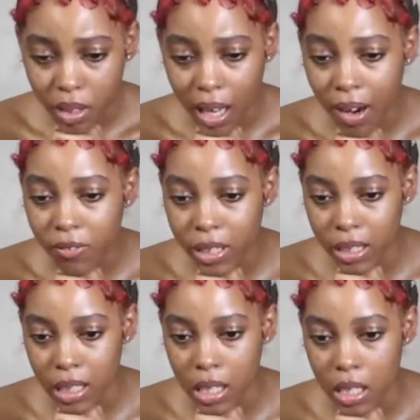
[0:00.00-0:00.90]

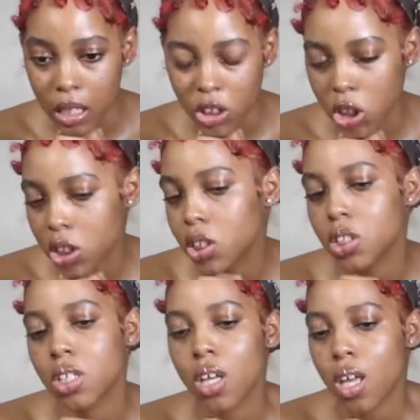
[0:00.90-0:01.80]
everything, and just,
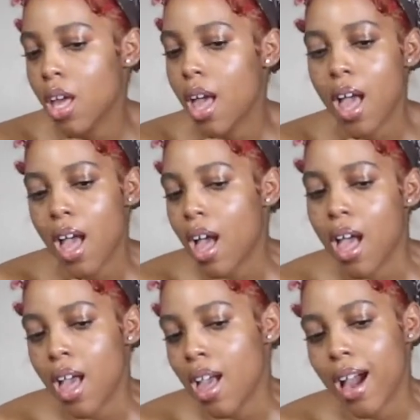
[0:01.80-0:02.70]

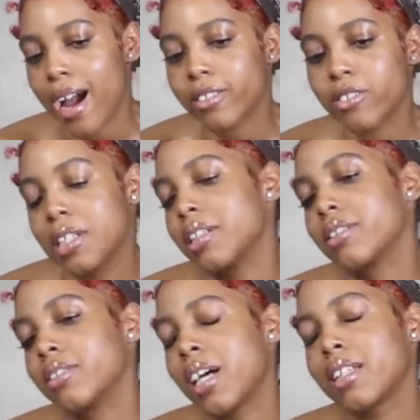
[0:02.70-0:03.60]
I don't
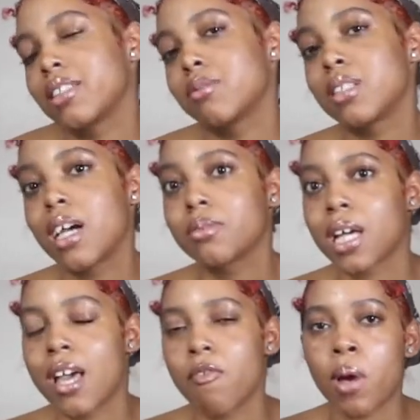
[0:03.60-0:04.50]
know, like, sometimes I
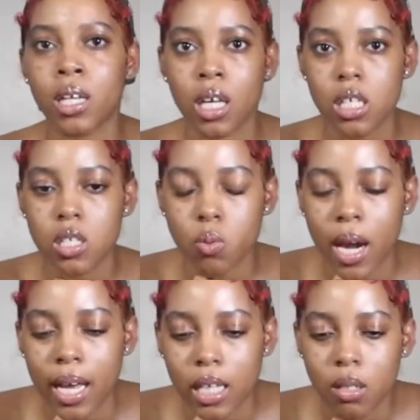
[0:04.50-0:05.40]
have my days where
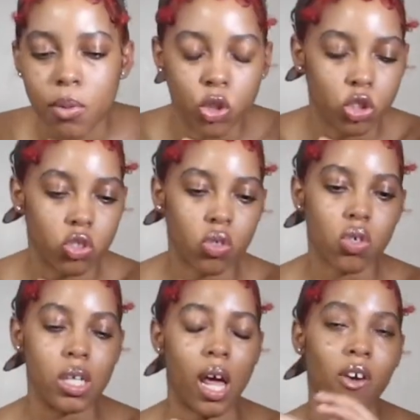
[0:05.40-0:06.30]
I get emotional
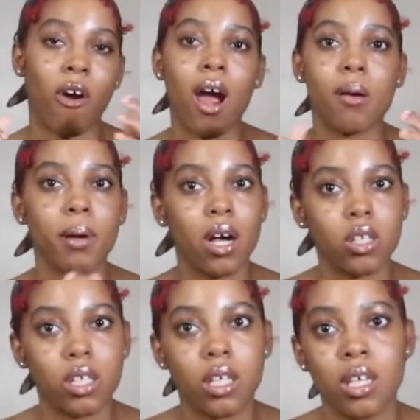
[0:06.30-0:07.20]
and I cry about
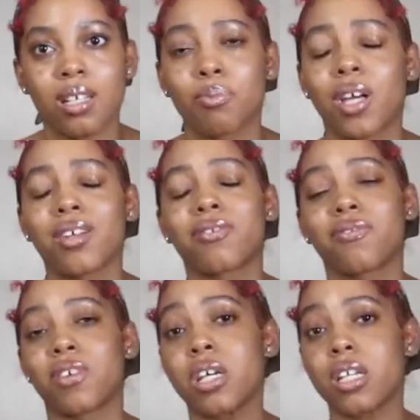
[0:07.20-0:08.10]
it, and I'm like,
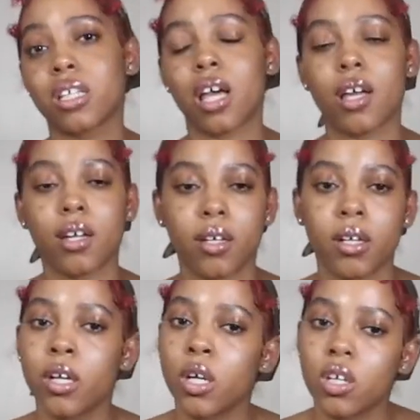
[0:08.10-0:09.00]
fuck, like,
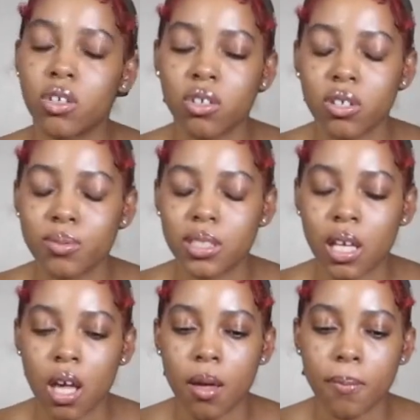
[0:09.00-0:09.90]
you know what I'm
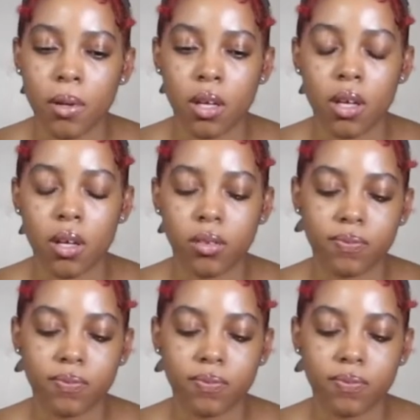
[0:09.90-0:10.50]
saying? But